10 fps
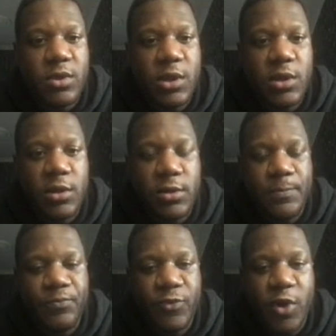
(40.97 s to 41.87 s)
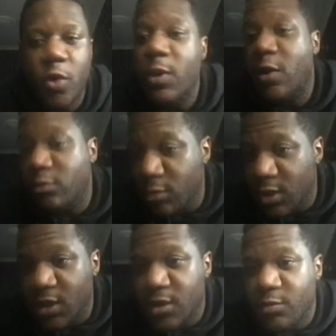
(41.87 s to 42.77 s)
oh, well,
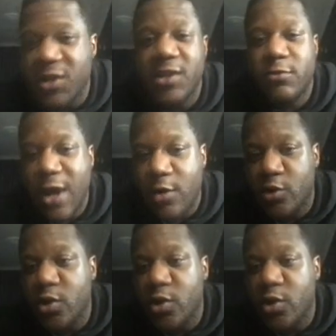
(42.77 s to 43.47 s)
which is around